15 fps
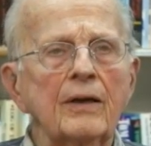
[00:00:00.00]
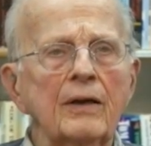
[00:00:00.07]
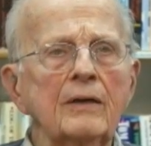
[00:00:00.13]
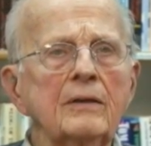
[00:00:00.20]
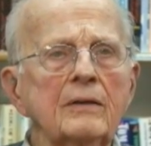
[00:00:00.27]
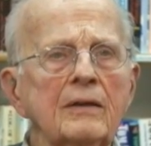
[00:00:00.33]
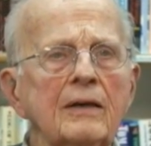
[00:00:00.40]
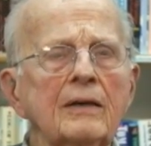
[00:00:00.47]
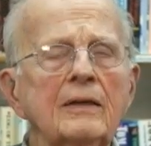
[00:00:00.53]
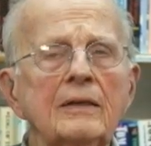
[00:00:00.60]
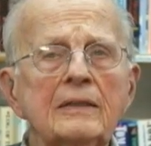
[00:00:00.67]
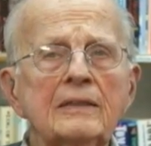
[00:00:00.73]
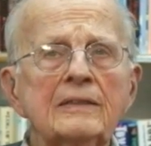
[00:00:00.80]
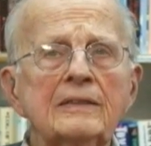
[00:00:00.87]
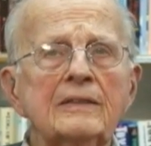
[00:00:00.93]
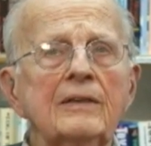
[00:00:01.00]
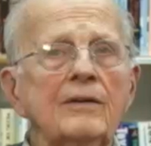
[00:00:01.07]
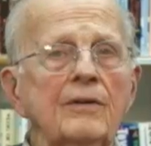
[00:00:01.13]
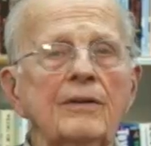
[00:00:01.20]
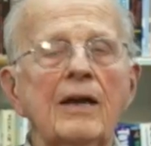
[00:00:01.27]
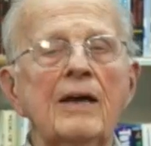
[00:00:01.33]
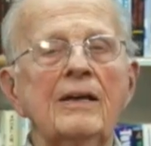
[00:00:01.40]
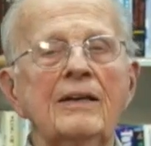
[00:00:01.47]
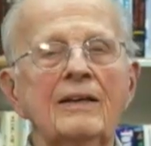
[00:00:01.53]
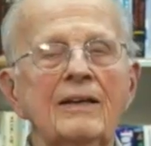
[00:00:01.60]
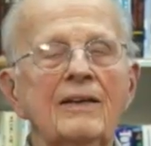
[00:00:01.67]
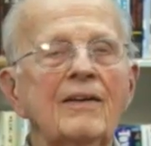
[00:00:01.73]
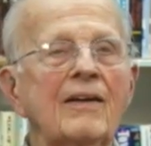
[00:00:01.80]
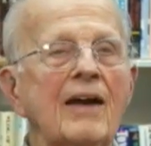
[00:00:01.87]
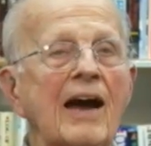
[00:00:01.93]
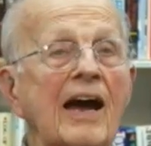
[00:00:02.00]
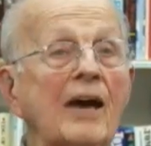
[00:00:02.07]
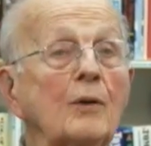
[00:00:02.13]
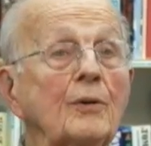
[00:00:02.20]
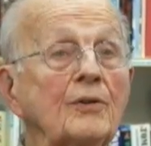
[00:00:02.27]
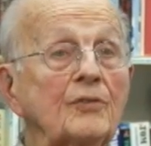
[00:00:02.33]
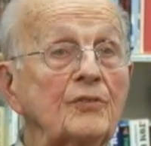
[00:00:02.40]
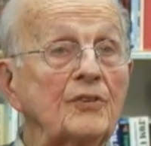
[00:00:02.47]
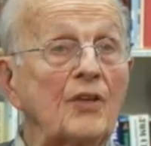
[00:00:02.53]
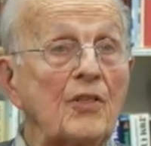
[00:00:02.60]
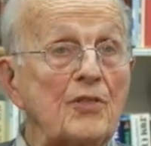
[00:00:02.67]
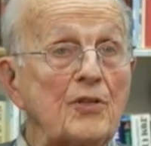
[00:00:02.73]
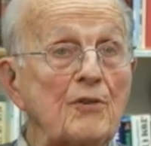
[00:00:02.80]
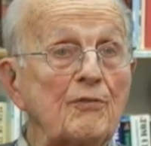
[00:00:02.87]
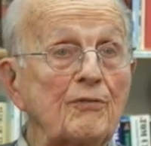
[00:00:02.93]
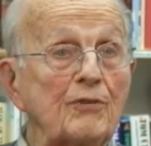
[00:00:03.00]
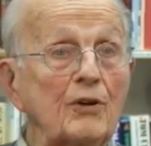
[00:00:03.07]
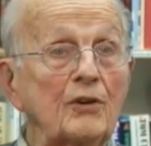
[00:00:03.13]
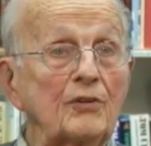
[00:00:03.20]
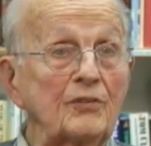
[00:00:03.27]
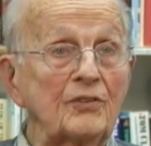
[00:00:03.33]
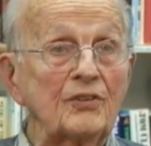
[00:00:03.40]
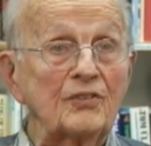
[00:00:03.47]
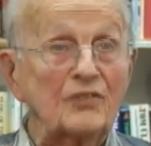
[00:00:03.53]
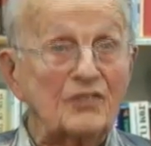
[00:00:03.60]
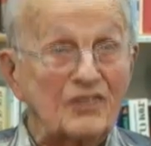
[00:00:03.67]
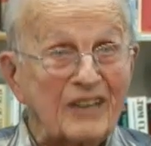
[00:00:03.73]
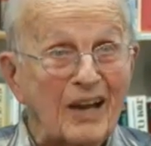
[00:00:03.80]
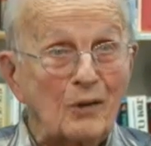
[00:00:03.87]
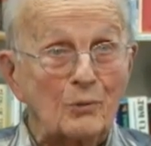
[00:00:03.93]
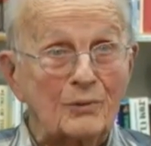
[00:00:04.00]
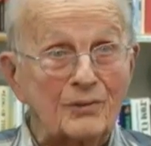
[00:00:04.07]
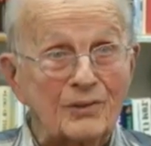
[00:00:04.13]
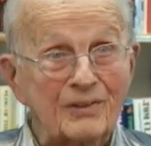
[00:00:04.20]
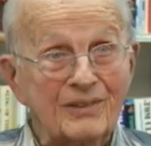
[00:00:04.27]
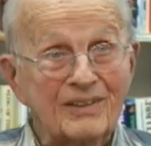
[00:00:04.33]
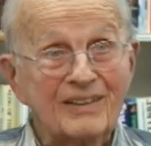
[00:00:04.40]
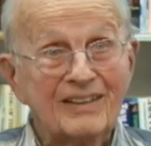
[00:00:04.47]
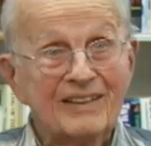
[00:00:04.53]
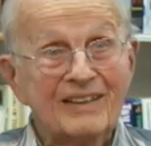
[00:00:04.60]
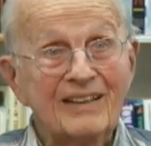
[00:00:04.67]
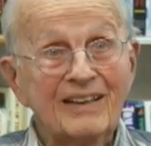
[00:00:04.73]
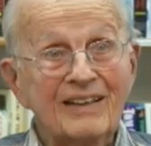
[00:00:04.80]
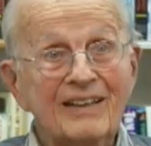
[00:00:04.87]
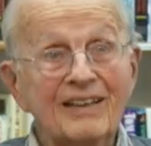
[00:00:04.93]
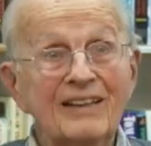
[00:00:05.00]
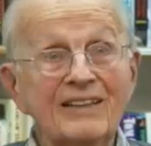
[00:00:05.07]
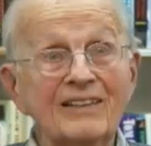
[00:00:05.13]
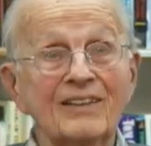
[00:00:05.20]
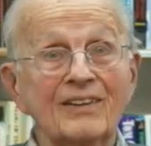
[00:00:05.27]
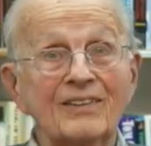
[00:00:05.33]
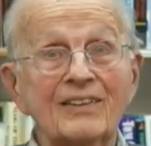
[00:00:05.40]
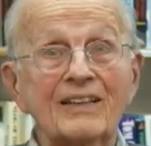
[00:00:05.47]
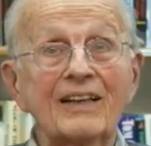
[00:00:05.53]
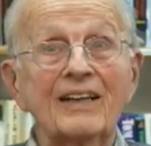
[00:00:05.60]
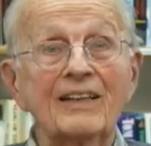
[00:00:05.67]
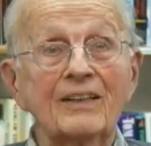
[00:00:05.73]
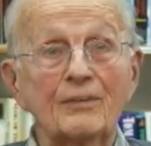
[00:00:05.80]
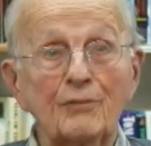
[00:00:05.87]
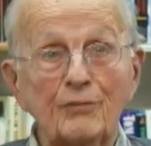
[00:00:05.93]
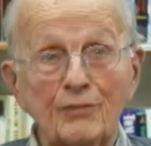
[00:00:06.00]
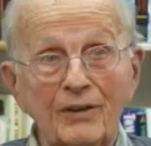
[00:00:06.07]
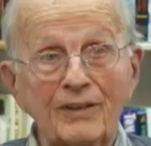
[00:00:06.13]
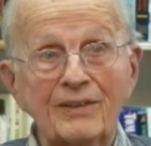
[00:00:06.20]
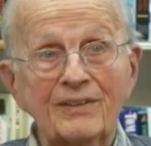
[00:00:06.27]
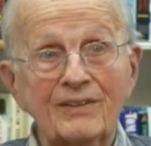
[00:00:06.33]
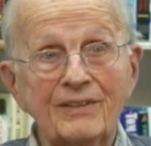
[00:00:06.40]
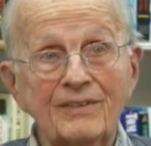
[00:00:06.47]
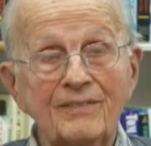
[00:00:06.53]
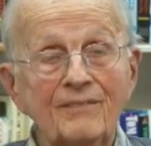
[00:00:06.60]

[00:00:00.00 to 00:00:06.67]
Oh, yeah, yeah. I was the first scout, you know, the guy in front.